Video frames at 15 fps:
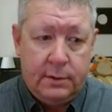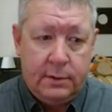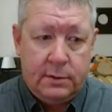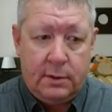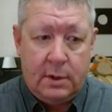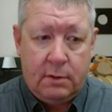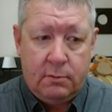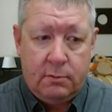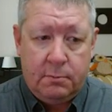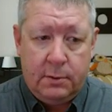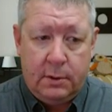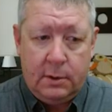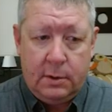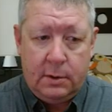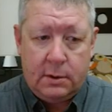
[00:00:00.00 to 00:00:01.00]
So that would
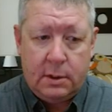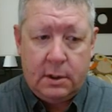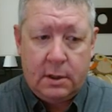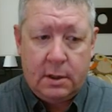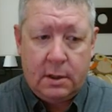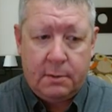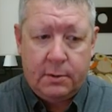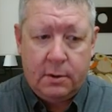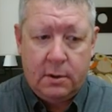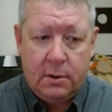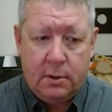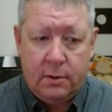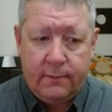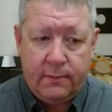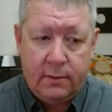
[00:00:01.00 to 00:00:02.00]
be top
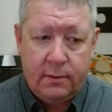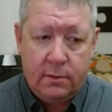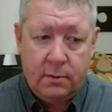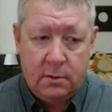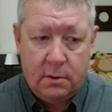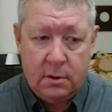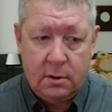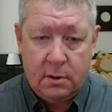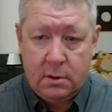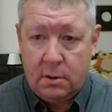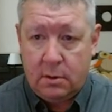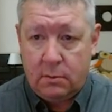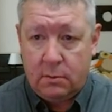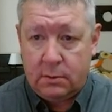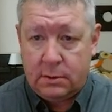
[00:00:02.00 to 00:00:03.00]
of,
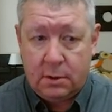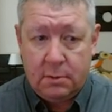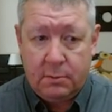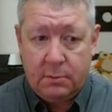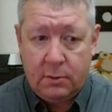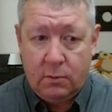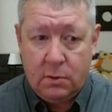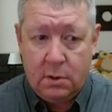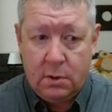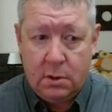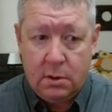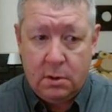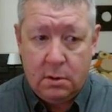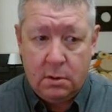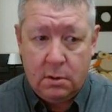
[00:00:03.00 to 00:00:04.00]
what's it going to be?
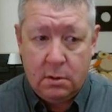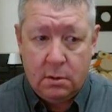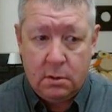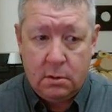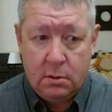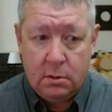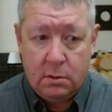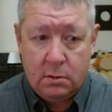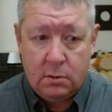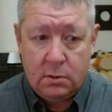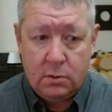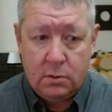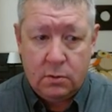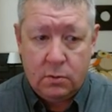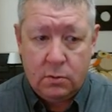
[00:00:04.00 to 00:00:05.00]

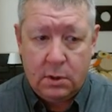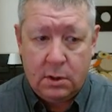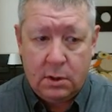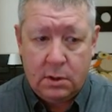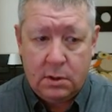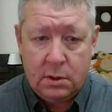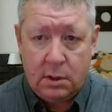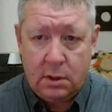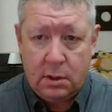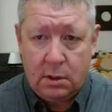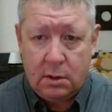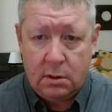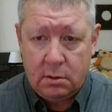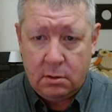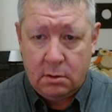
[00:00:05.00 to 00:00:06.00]
120.